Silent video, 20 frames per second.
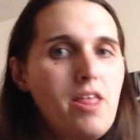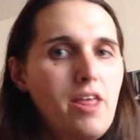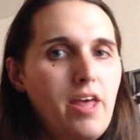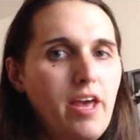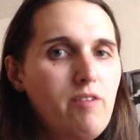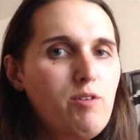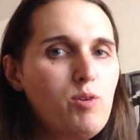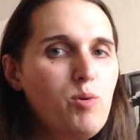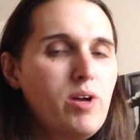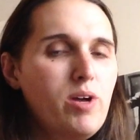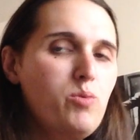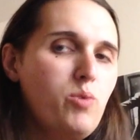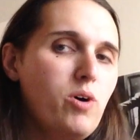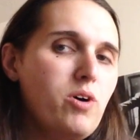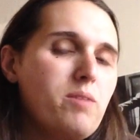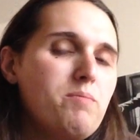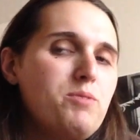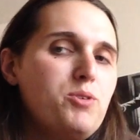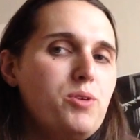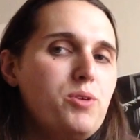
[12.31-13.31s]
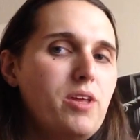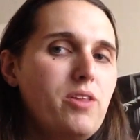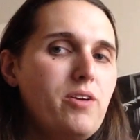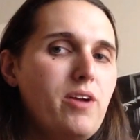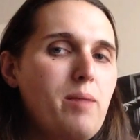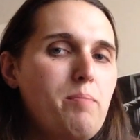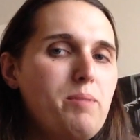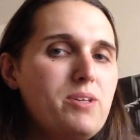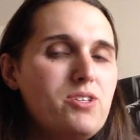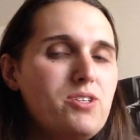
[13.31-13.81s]
Hey everyone, welcome to another
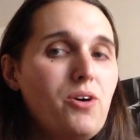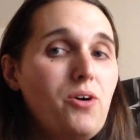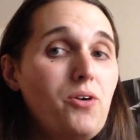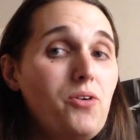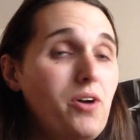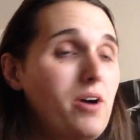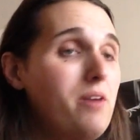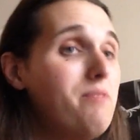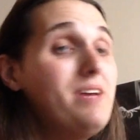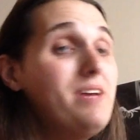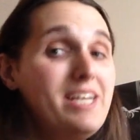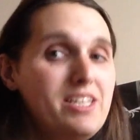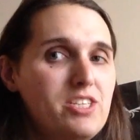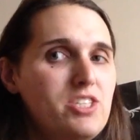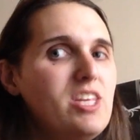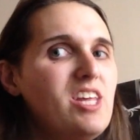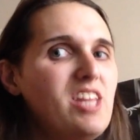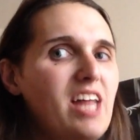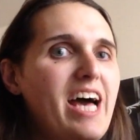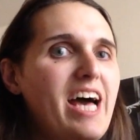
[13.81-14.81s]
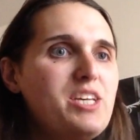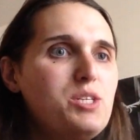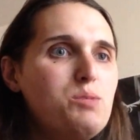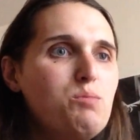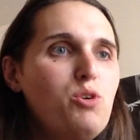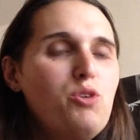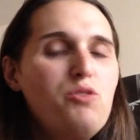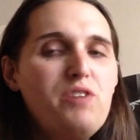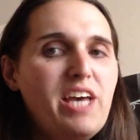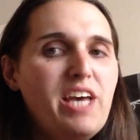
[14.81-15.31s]
episode of It's the Last
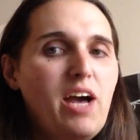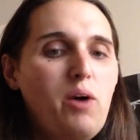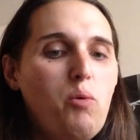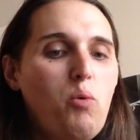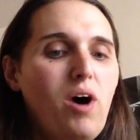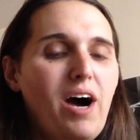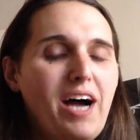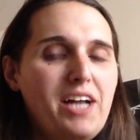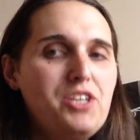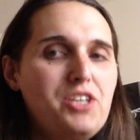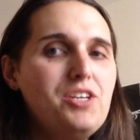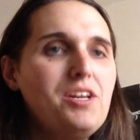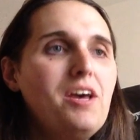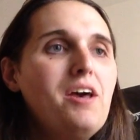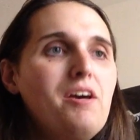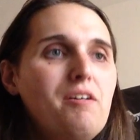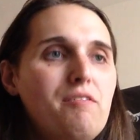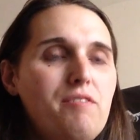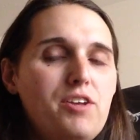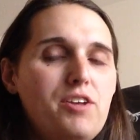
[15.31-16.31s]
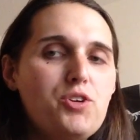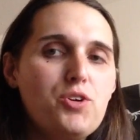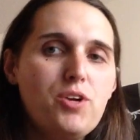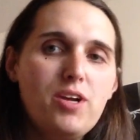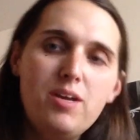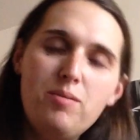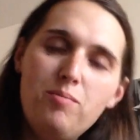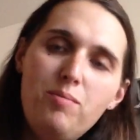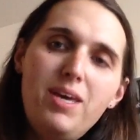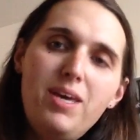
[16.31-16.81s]
Movie I Watched,
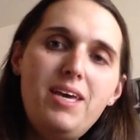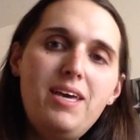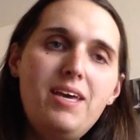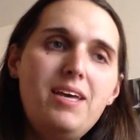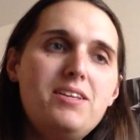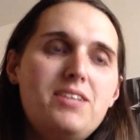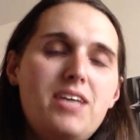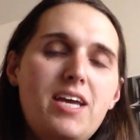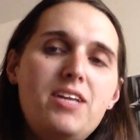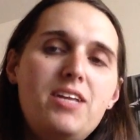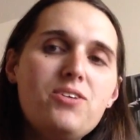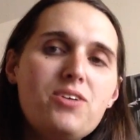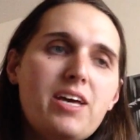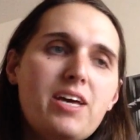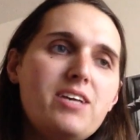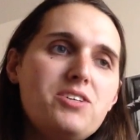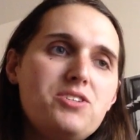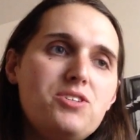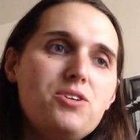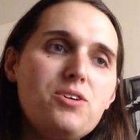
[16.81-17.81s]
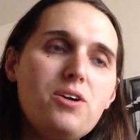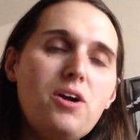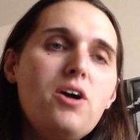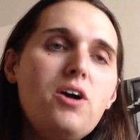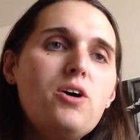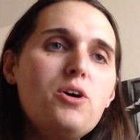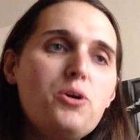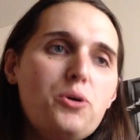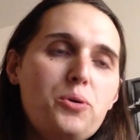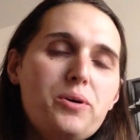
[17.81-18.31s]
featuring me, Danielle Kaessner,
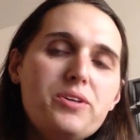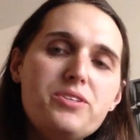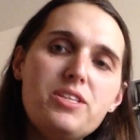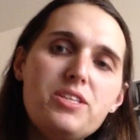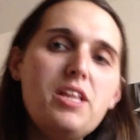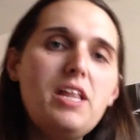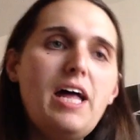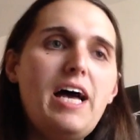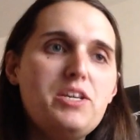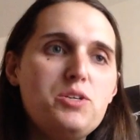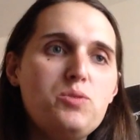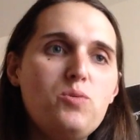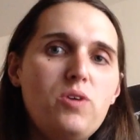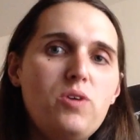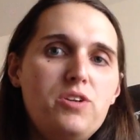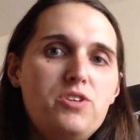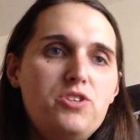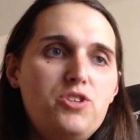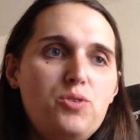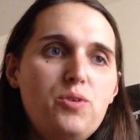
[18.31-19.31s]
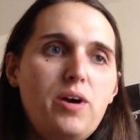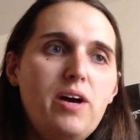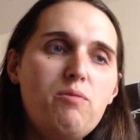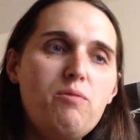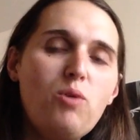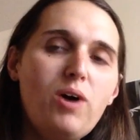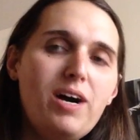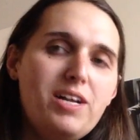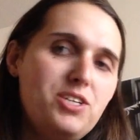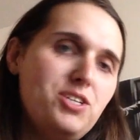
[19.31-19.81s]
who is the last one to have
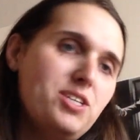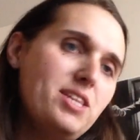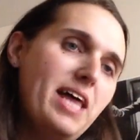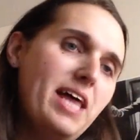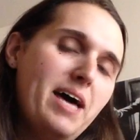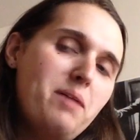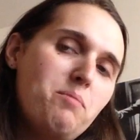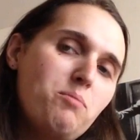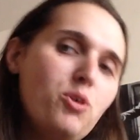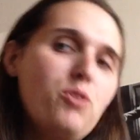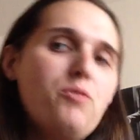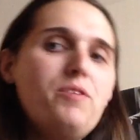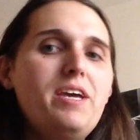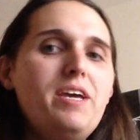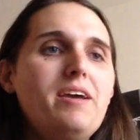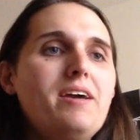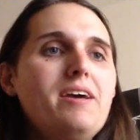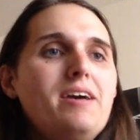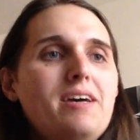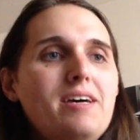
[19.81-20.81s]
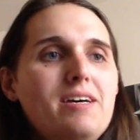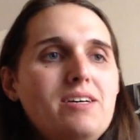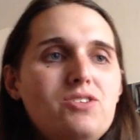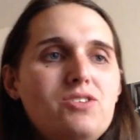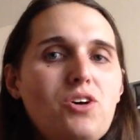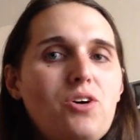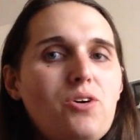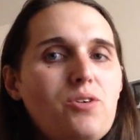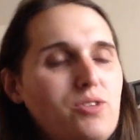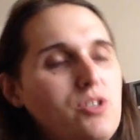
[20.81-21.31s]
watched that movie.
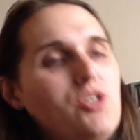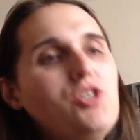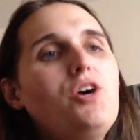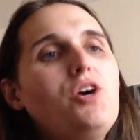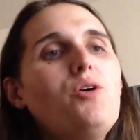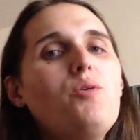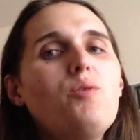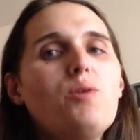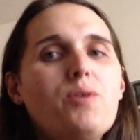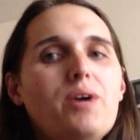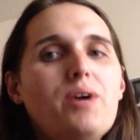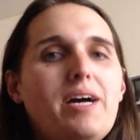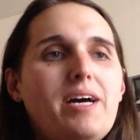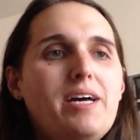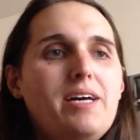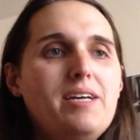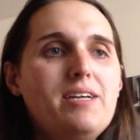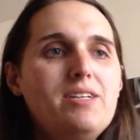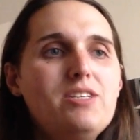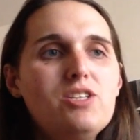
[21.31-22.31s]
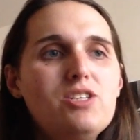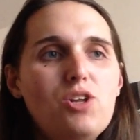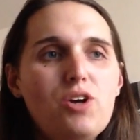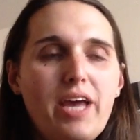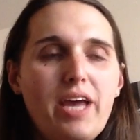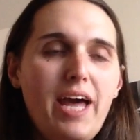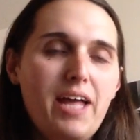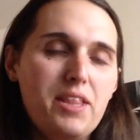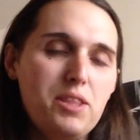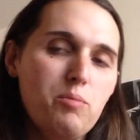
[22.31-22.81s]
So it's a show where I
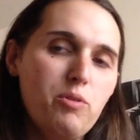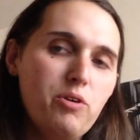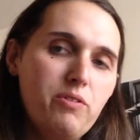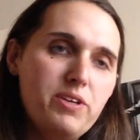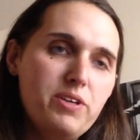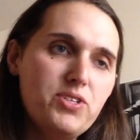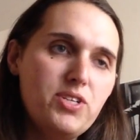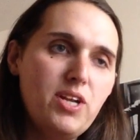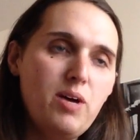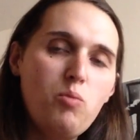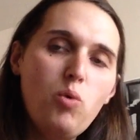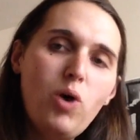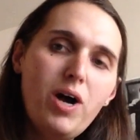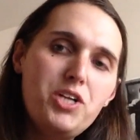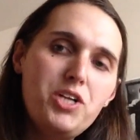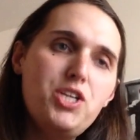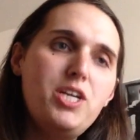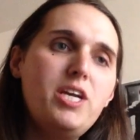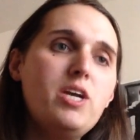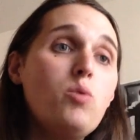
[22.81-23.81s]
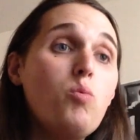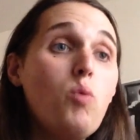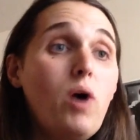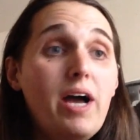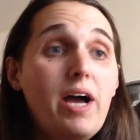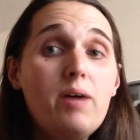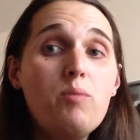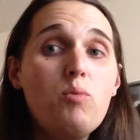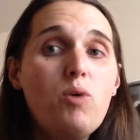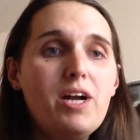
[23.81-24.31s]
look at the movies that I'm watching,
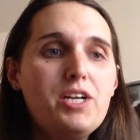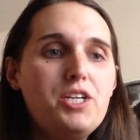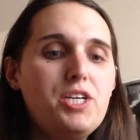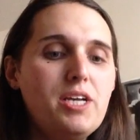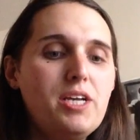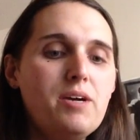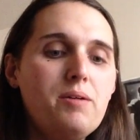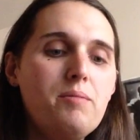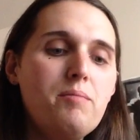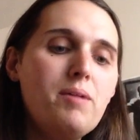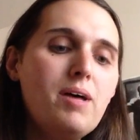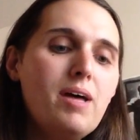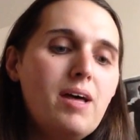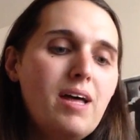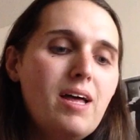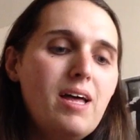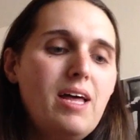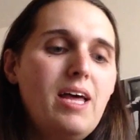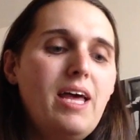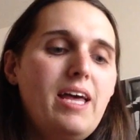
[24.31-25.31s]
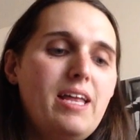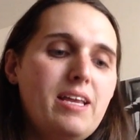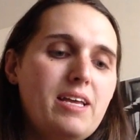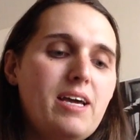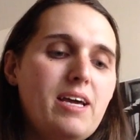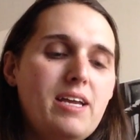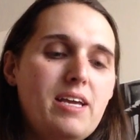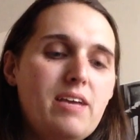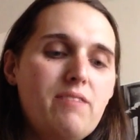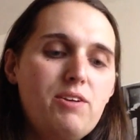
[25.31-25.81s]
why I'm watching them, and
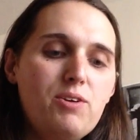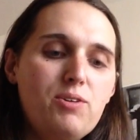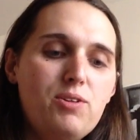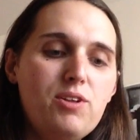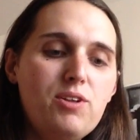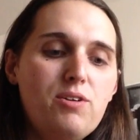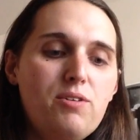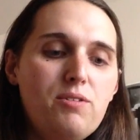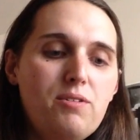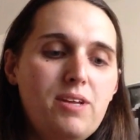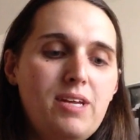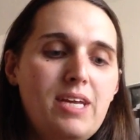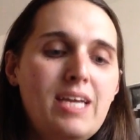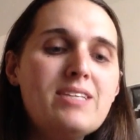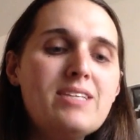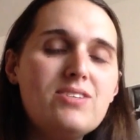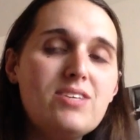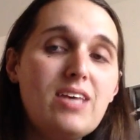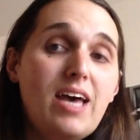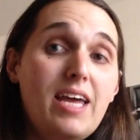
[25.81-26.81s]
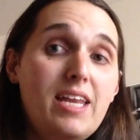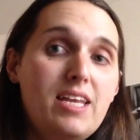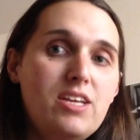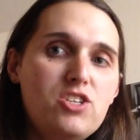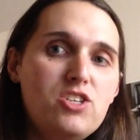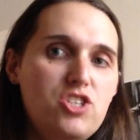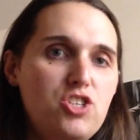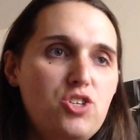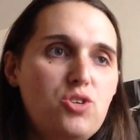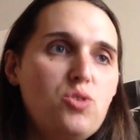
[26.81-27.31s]
kind of give you a little insight
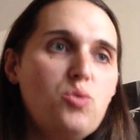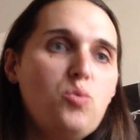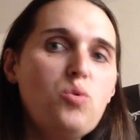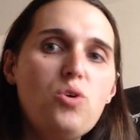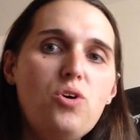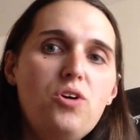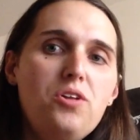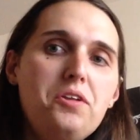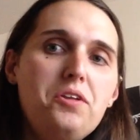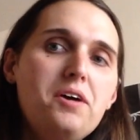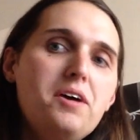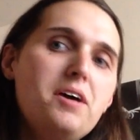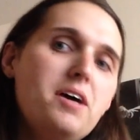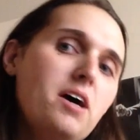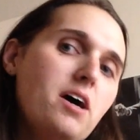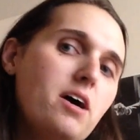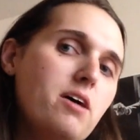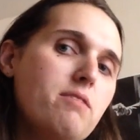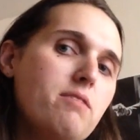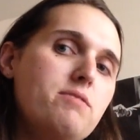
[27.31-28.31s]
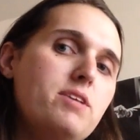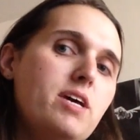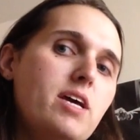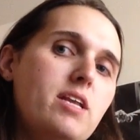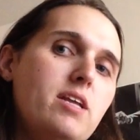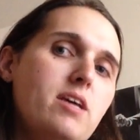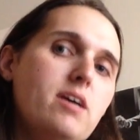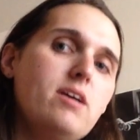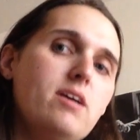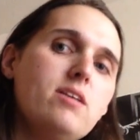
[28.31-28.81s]
into the world of
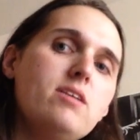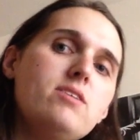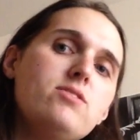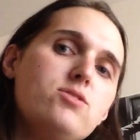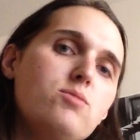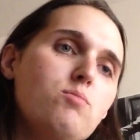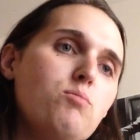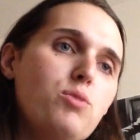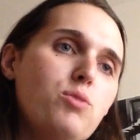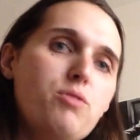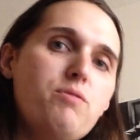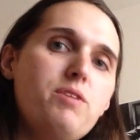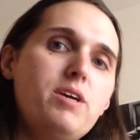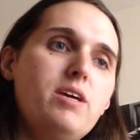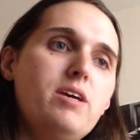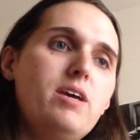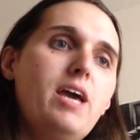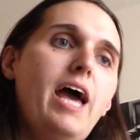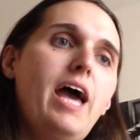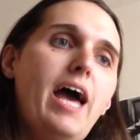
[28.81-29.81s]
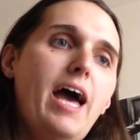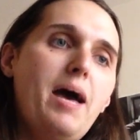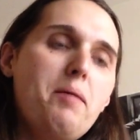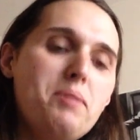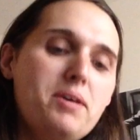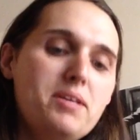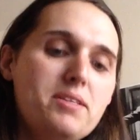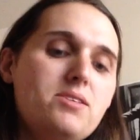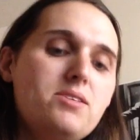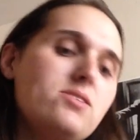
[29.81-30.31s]
Danielle's movie
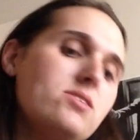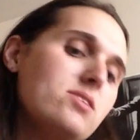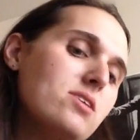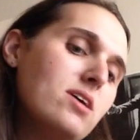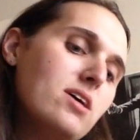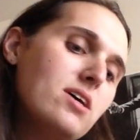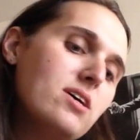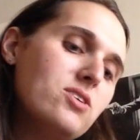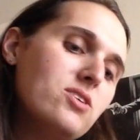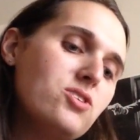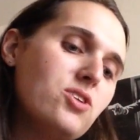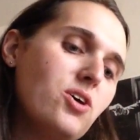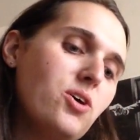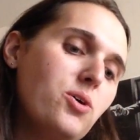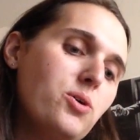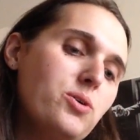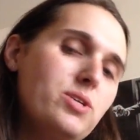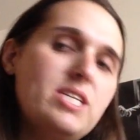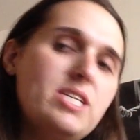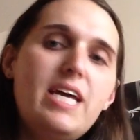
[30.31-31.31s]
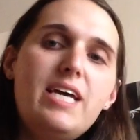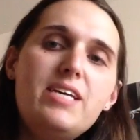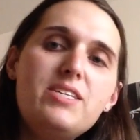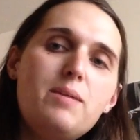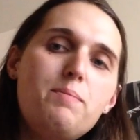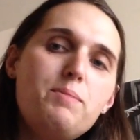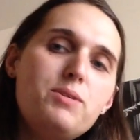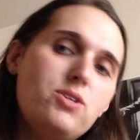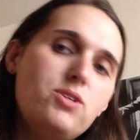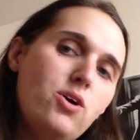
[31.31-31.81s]
habits. So, today's
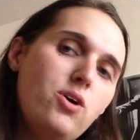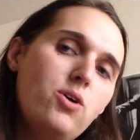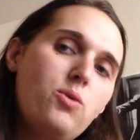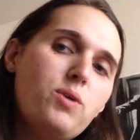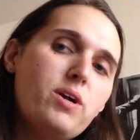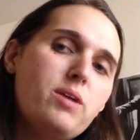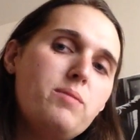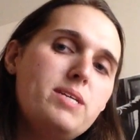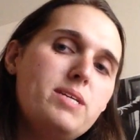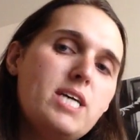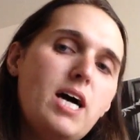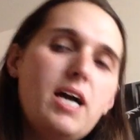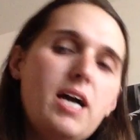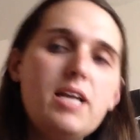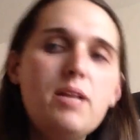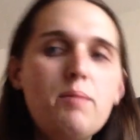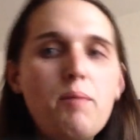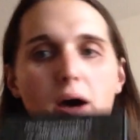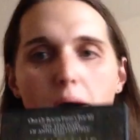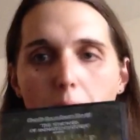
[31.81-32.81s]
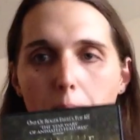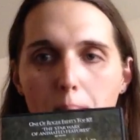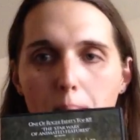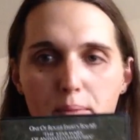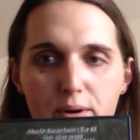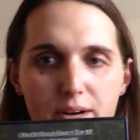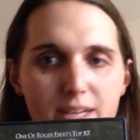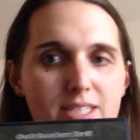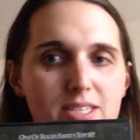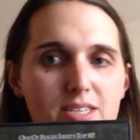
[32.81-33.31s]
episode, we're going to be talking about
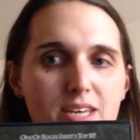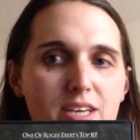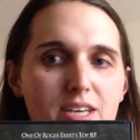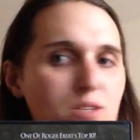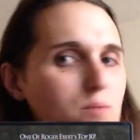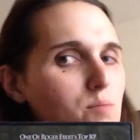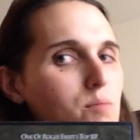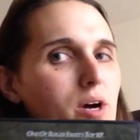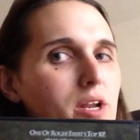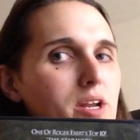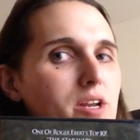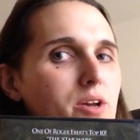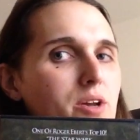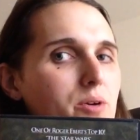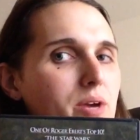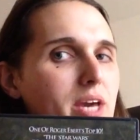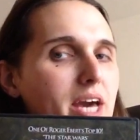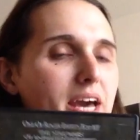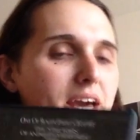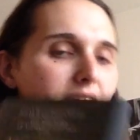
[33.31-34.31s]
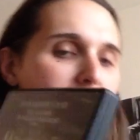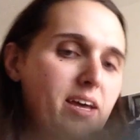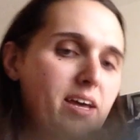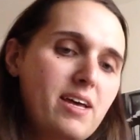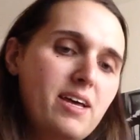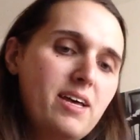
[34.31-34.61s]
Princess Mononoke.